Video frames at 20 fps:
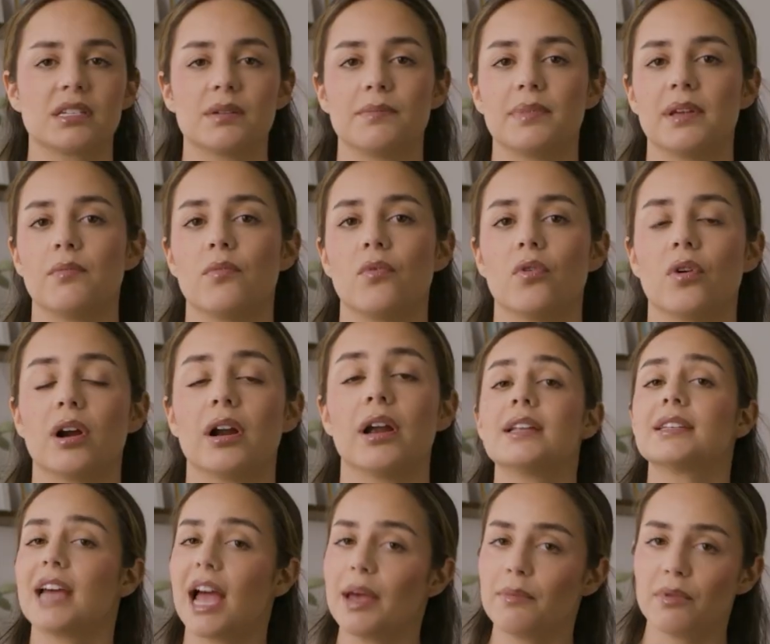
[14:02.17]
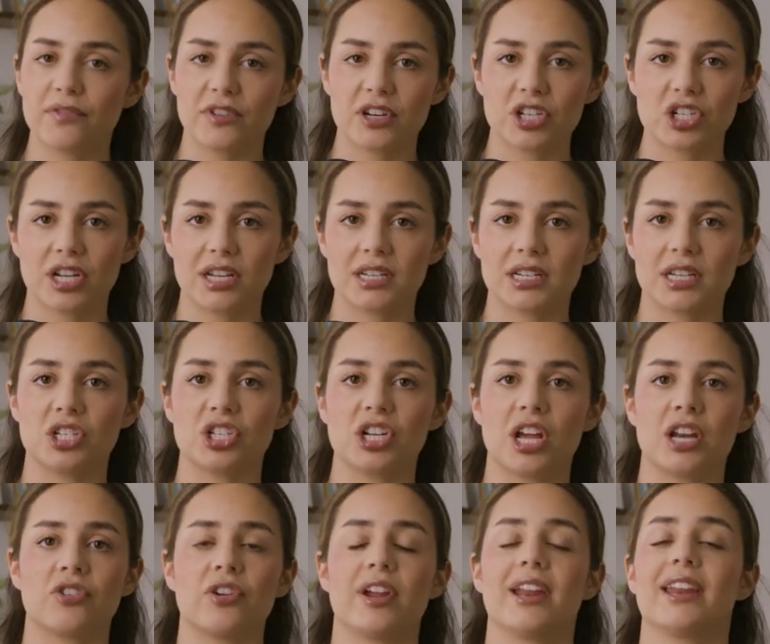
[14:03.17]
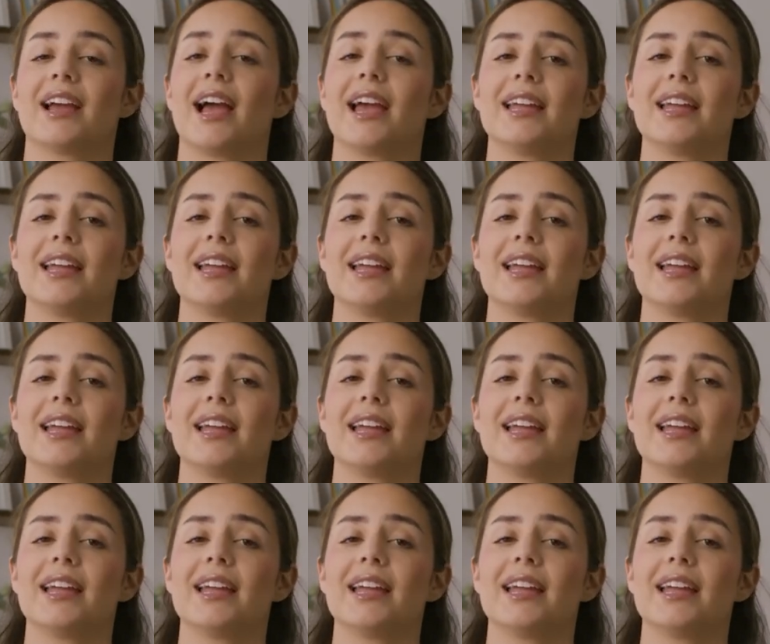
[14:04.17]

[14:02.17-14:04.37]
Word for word: how A I has changed Changed marketing